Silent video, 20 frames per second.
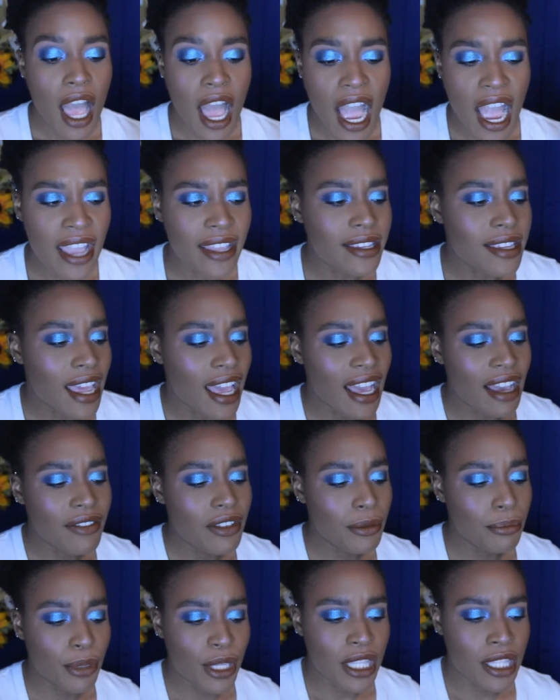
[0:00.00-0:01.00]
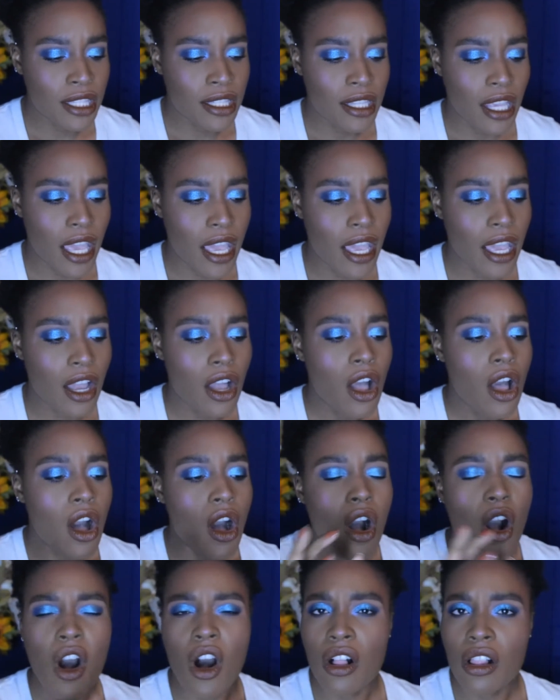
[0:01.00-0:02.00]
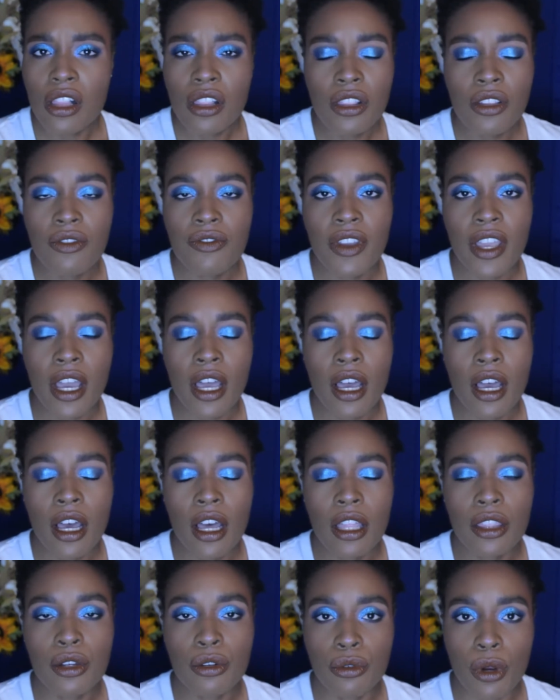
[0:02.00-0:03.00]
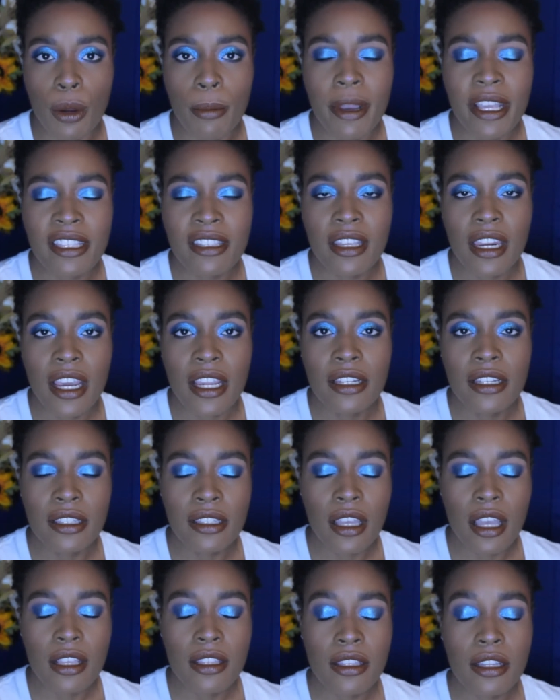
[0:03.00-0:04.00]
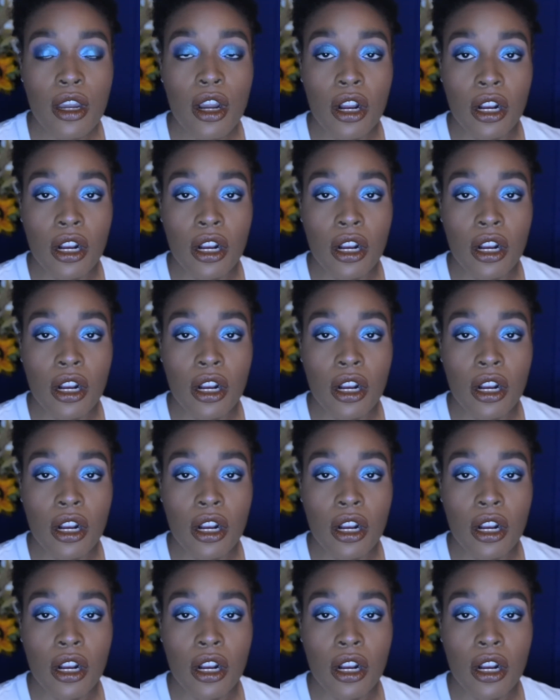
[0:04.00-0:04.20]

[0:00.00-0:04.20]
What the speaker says: I haven't been saying all of the romance that I discussed